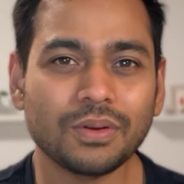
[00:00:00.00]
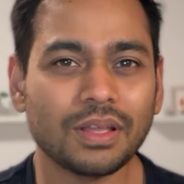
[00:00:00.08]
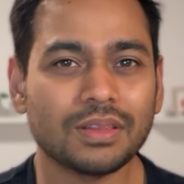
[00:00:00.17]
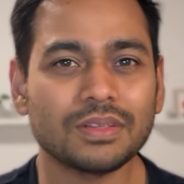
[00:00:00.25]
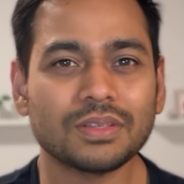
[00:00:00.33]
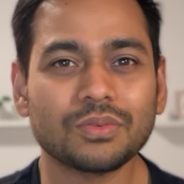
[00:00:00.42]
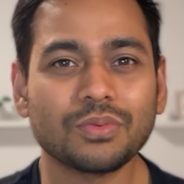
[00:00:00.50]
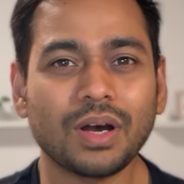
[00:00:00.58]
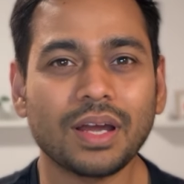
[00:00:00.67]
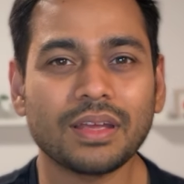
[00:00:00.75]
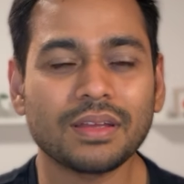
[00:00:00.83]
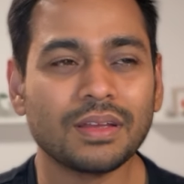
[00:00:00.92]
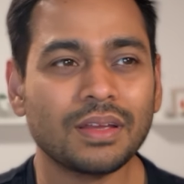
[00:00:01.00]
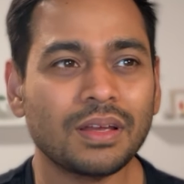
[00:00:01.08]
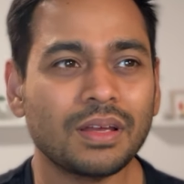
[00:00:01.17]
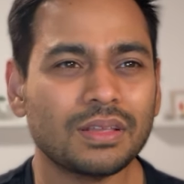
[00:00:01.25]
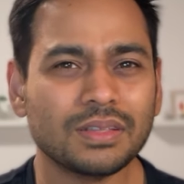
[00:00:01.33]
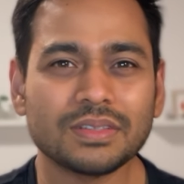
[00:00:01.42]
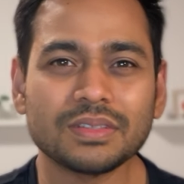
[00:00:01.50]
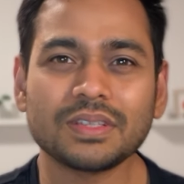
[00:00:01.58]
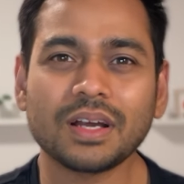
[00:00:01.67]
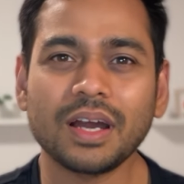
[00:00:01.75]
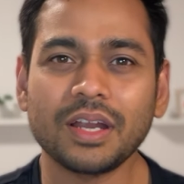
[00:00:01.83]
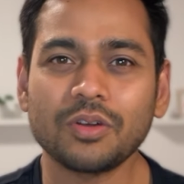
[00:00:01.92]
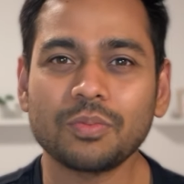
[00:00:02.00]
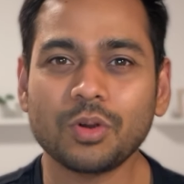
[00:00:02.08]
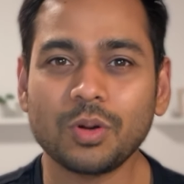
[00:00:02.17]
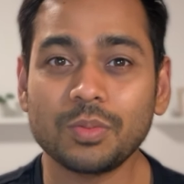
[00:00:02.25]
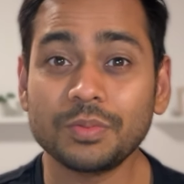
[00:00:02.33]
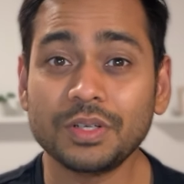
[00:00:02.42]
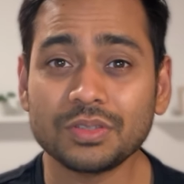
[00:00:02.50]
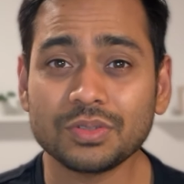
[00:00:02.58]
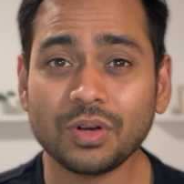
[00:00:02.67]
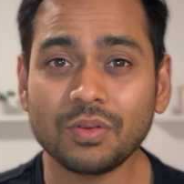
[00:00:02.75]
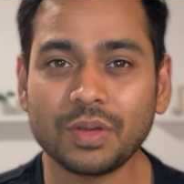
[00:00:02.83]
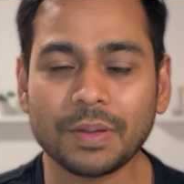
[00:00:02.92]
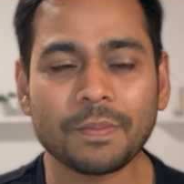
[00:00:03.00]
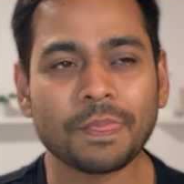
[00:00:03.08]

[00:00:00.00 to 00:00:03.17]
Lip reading: and this is why, this is the kind of problem it is solving.